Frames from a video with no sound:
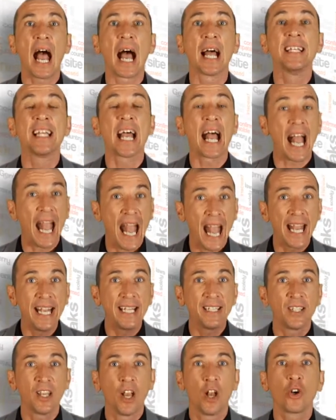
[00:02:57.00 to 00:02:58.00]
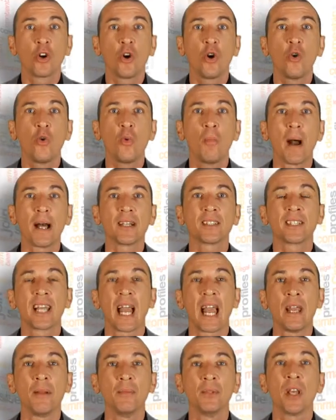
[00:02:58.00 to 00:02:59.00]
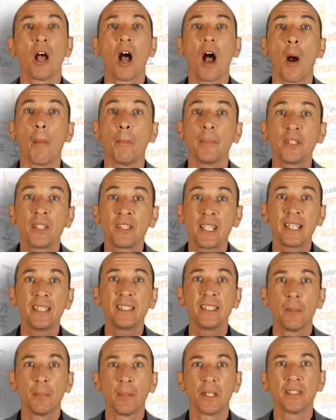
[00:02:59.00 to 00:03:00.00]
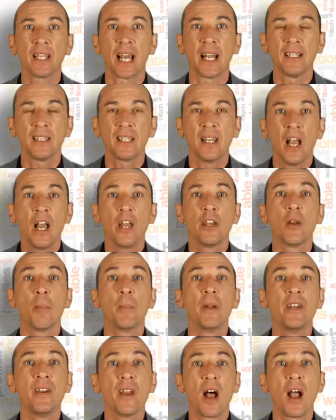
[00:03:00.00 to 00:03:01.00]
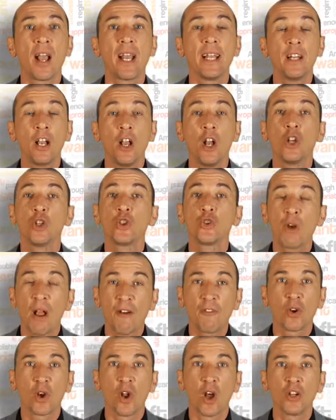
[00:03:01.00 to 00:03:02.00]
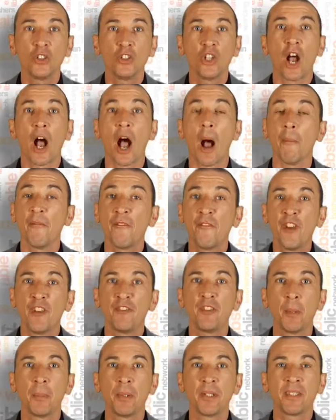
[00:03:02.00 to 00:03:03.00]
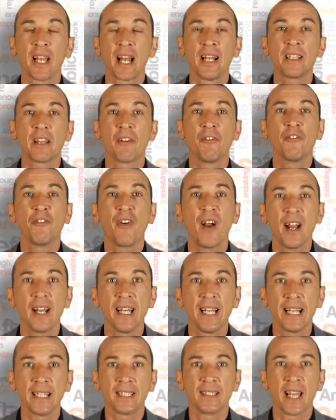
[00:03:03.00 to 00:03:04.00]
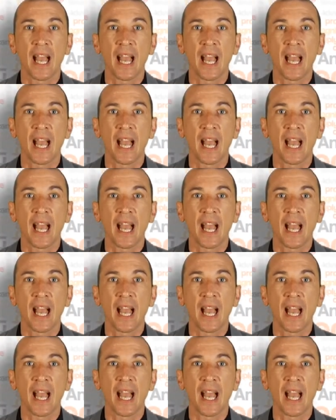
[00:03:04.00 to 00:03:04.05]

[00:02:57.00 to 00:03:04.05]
and at 8, Coolmath Games up 60%, number 9, Travelodge up 50%, and finally at